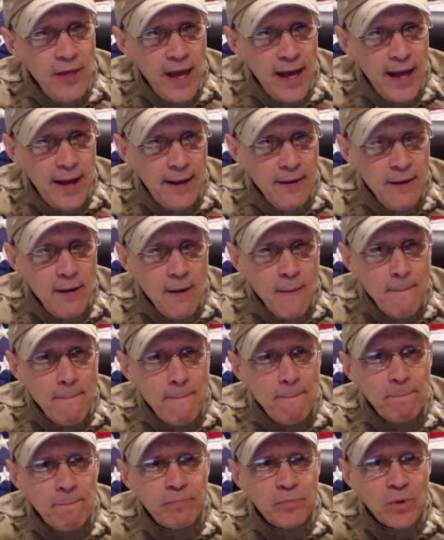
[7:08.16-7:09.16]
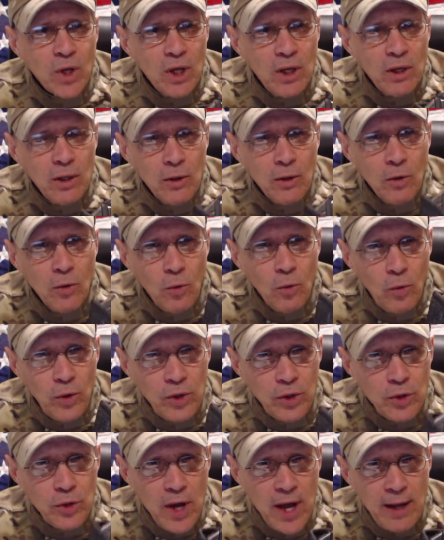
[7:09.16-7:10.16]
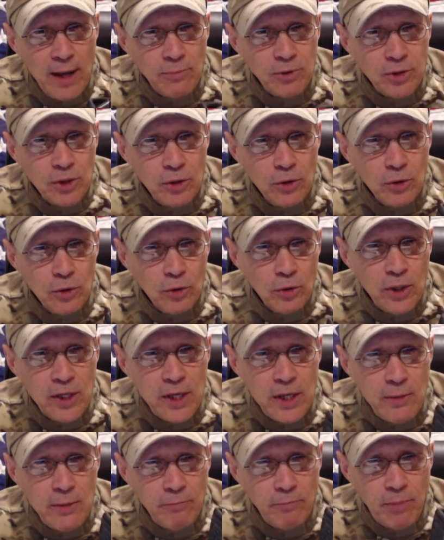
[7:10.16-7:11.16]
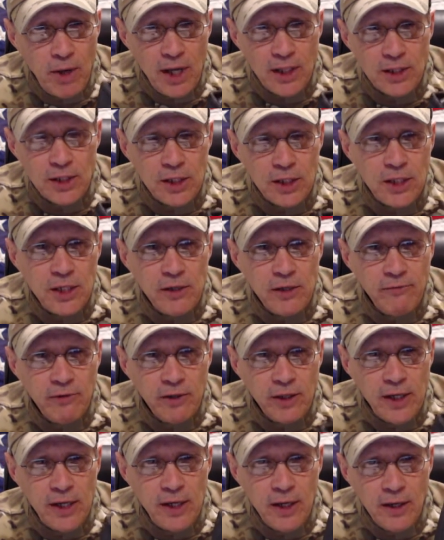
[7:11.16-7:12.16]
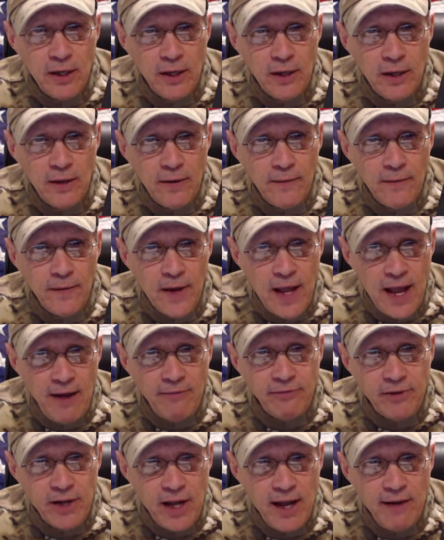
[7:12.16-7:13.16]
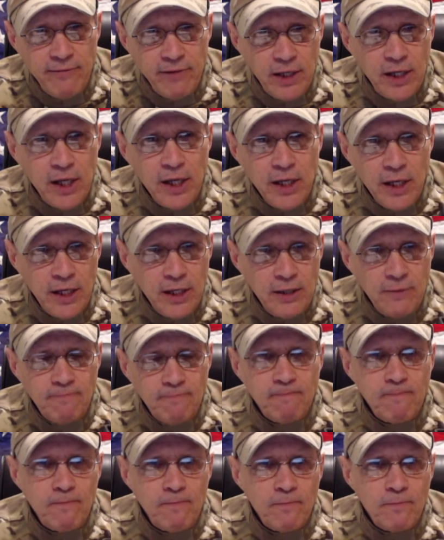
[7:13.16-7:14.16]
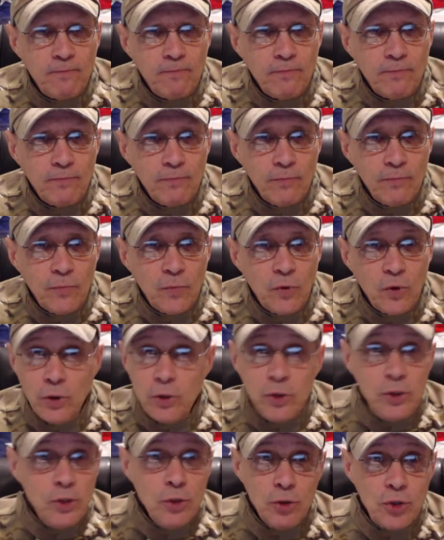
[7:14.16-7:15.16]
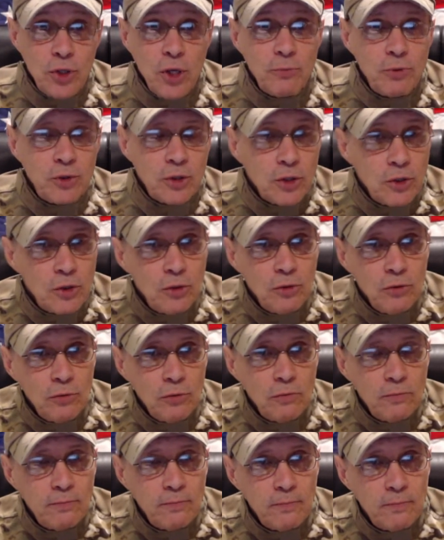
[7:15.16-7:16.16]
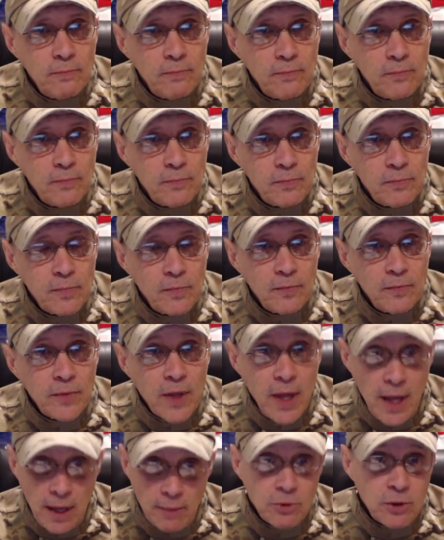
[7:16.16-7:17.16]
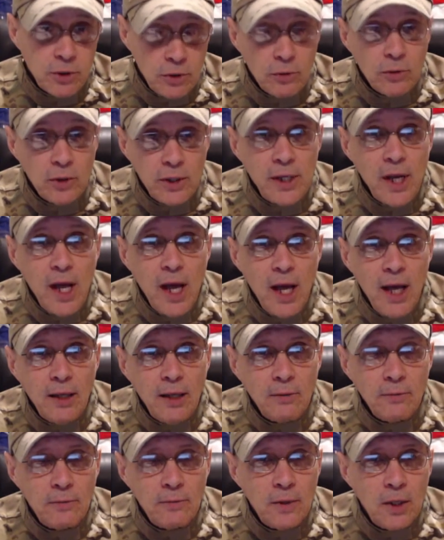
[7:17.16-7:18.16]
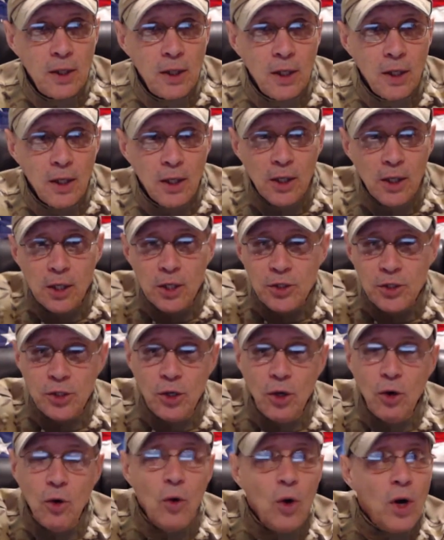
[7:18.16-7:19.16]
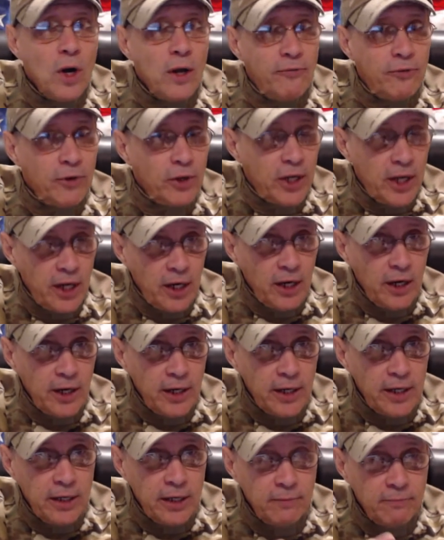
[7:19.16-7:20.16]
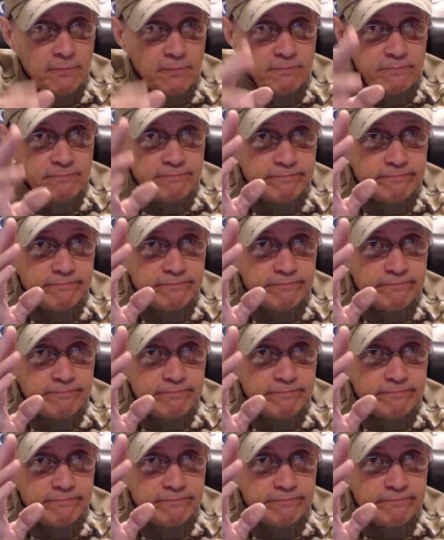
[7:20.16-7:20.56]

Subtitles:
that when you absolutely, positively have to have a gun, there is no substitute. Absolutely not. So if you're carrying it,